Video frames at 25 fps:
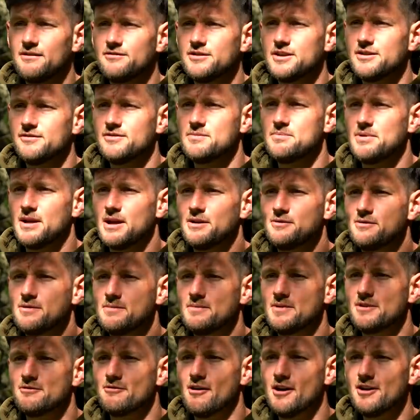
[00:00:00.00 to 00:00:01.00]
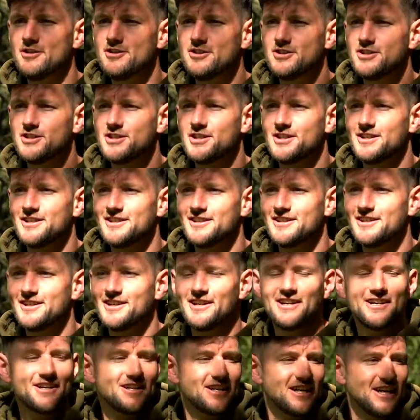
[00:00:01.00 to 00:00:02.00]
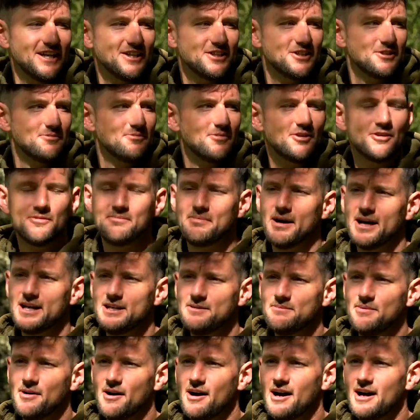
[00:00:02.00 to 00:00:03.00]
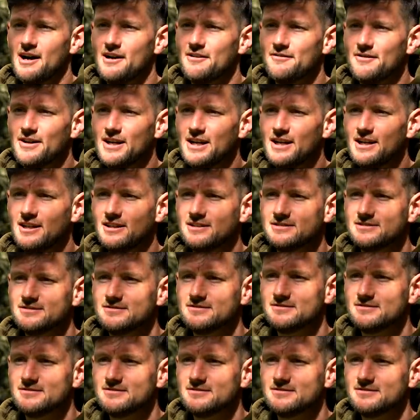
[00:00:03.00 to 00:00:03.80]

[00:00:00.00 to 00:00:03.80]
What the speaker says: have another play with my rods, get some more bait put out there,